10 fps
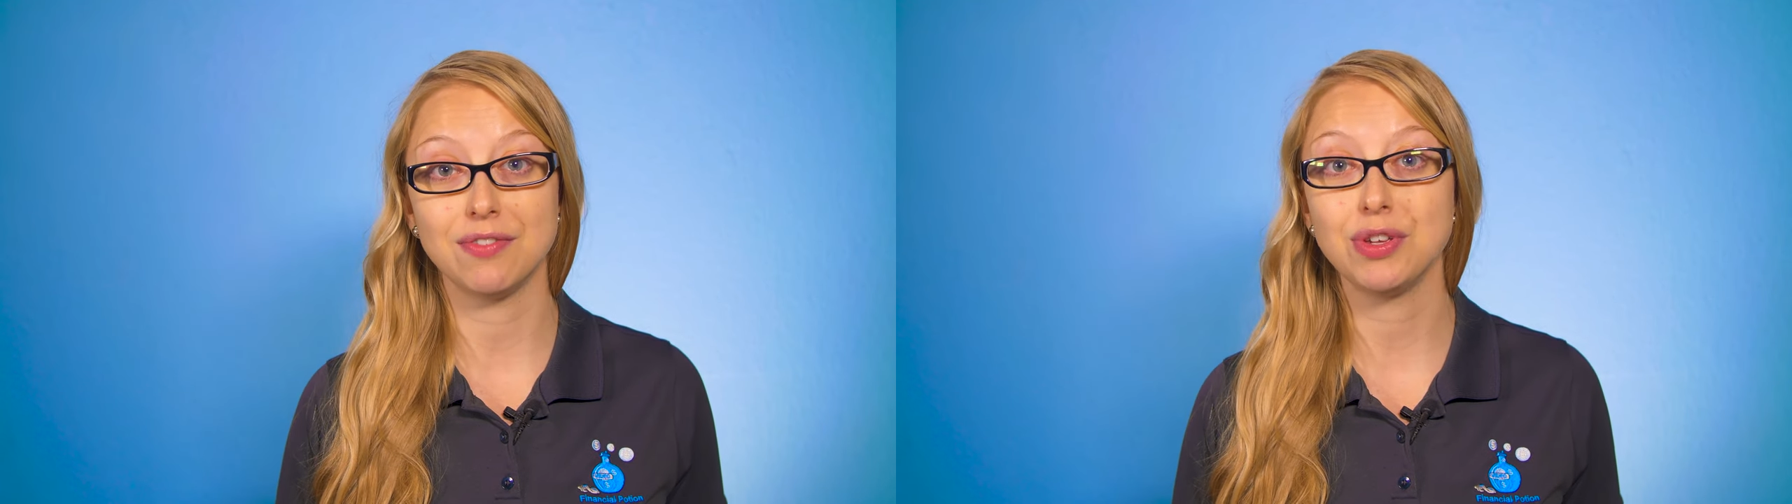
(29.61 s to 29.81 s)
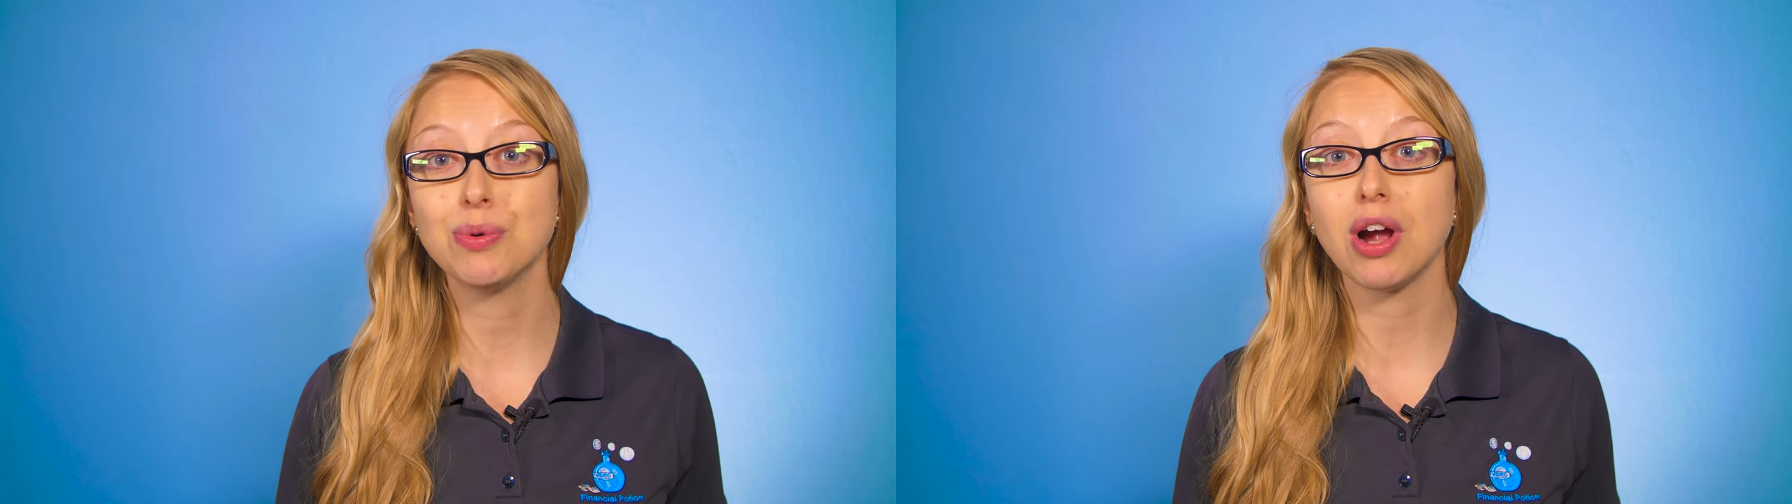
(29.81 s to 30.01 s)

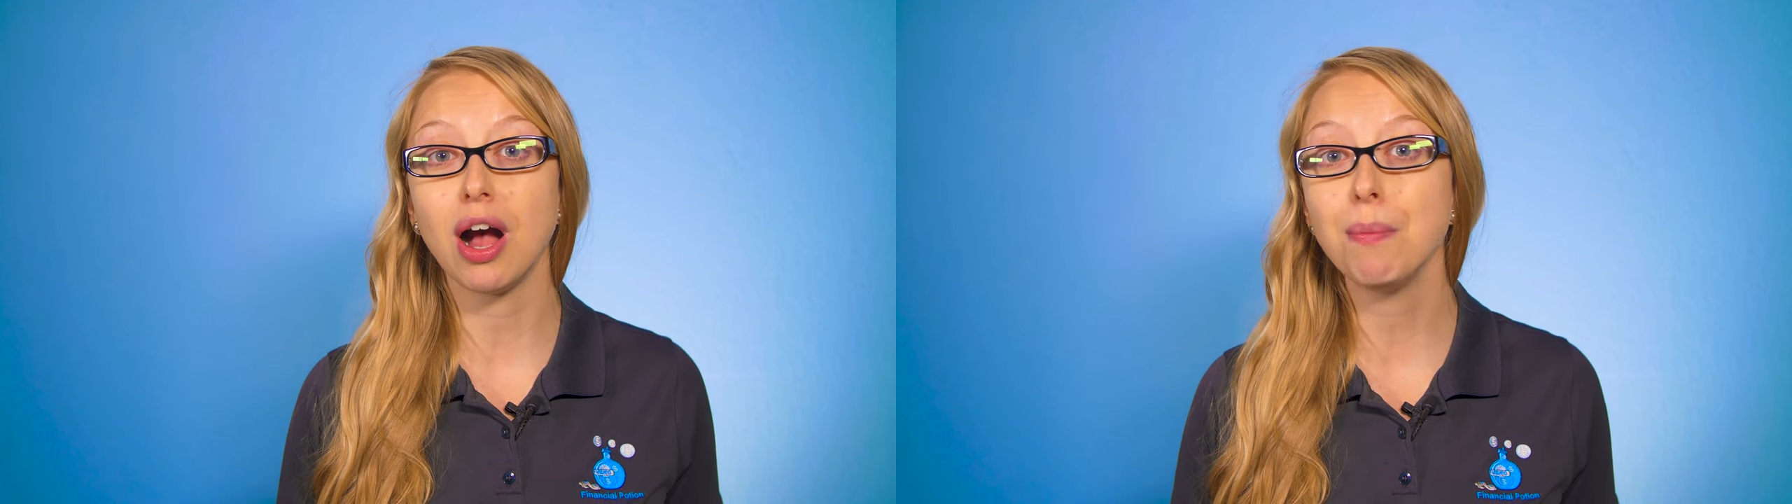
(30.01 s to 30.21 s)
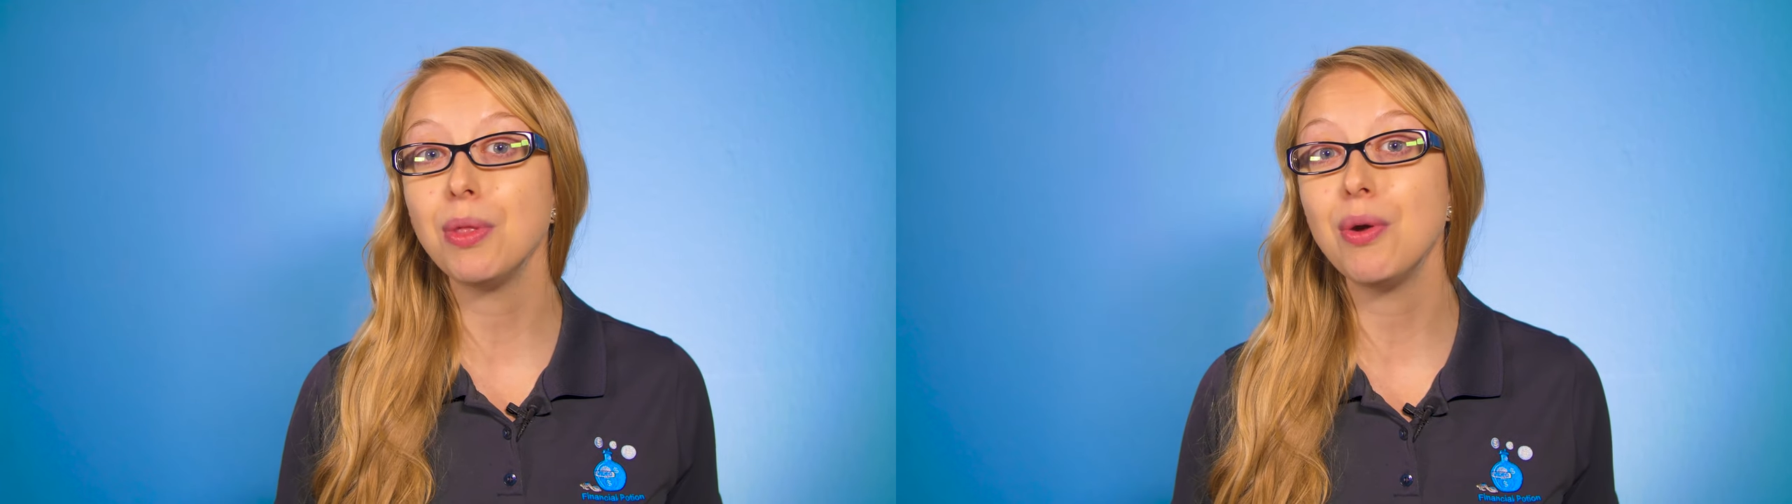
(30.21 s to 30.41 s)
if you were
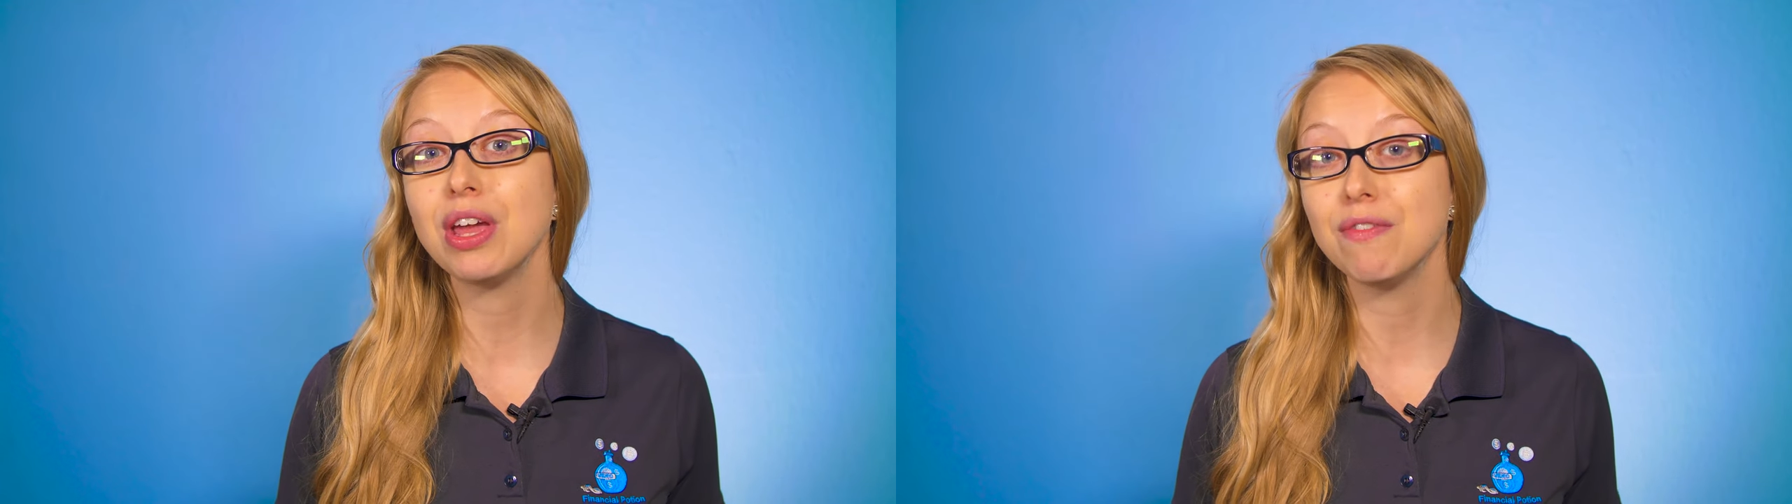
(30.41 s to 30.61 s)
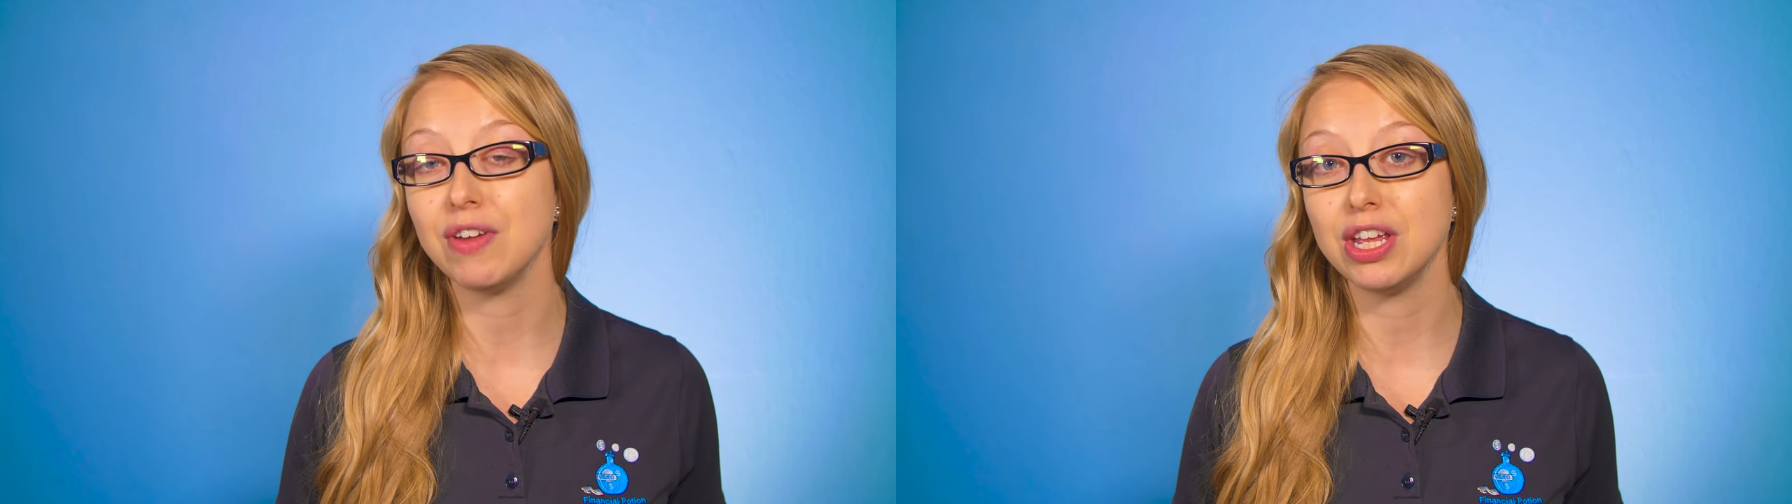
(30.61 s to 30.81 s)

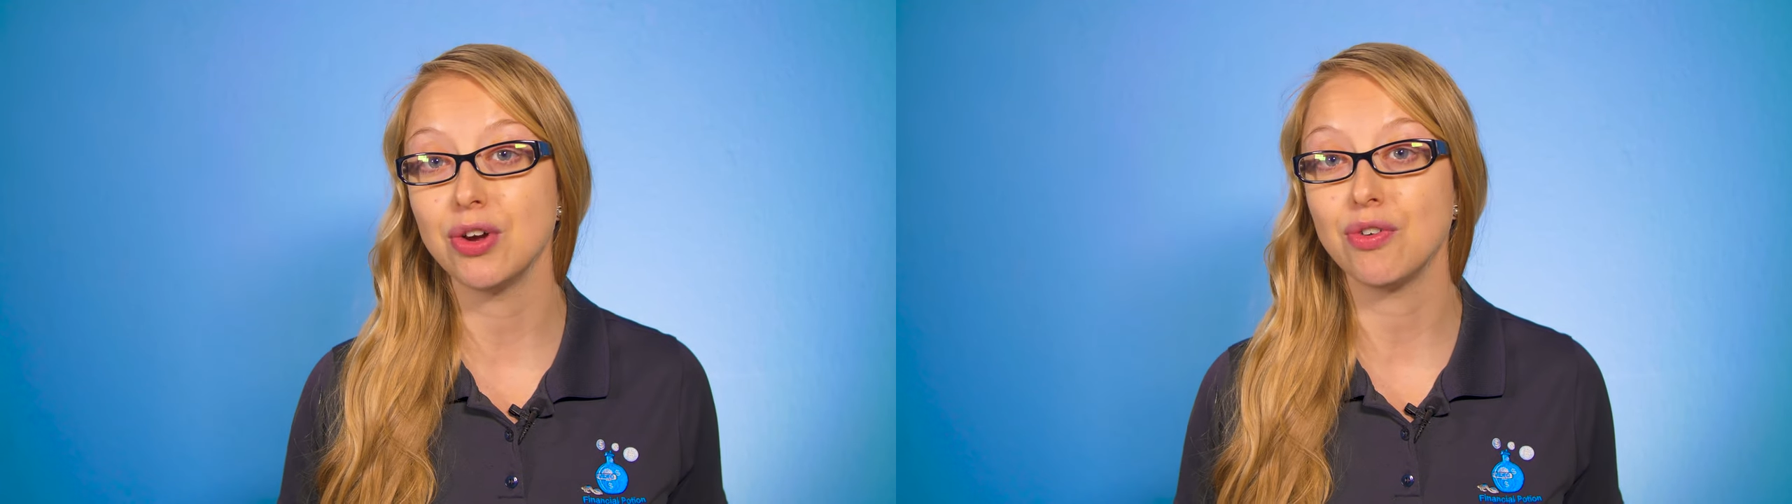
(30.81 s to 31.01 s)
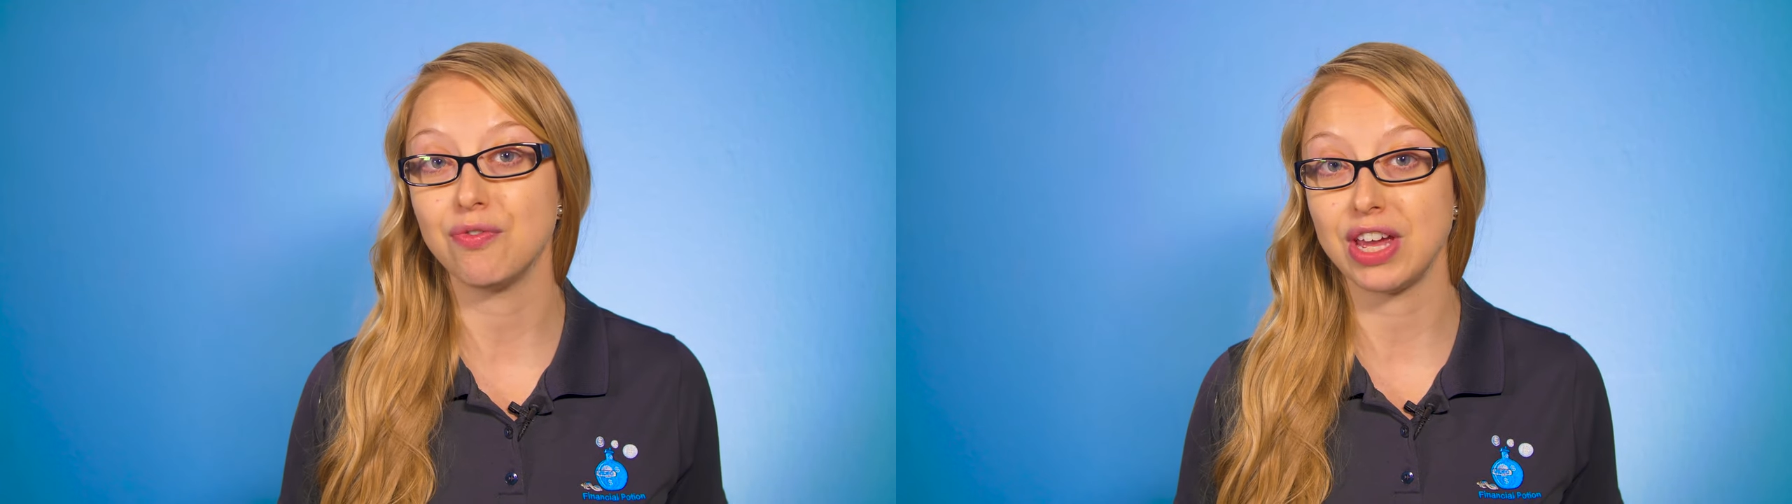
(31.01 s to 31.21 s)
uploading a
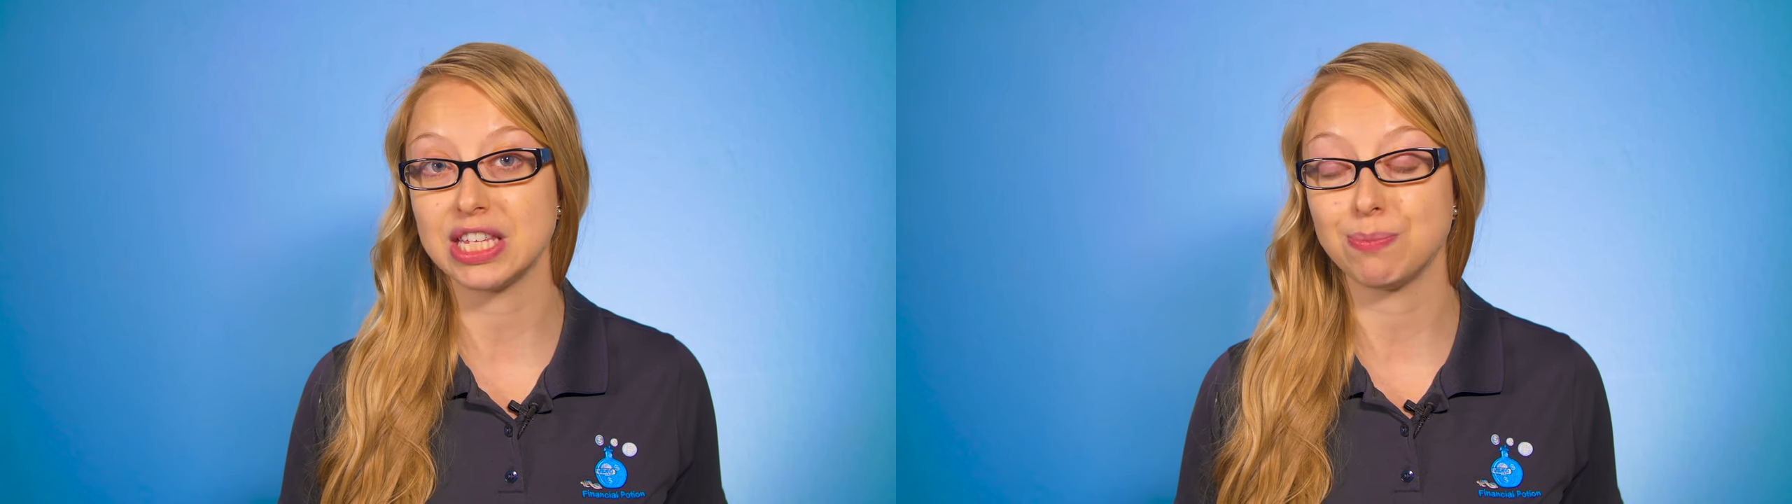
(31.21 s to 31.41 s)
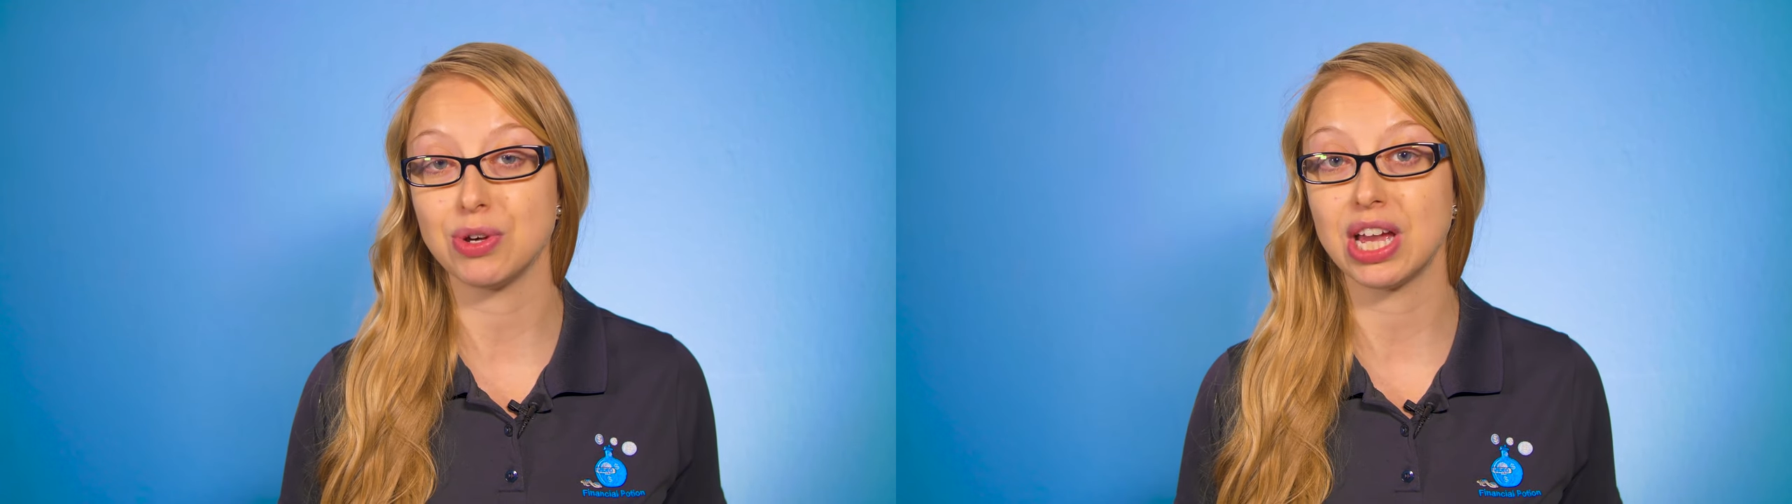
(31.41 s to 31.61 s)
video to
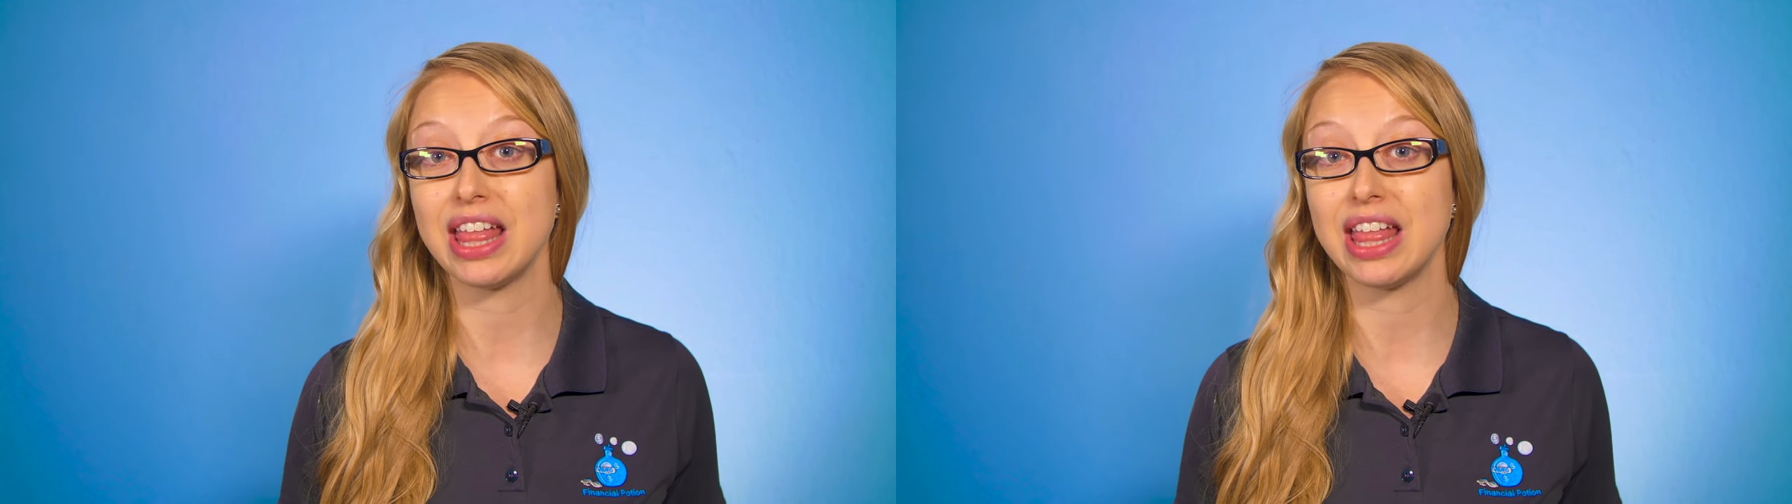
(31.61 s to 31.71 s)
Facebook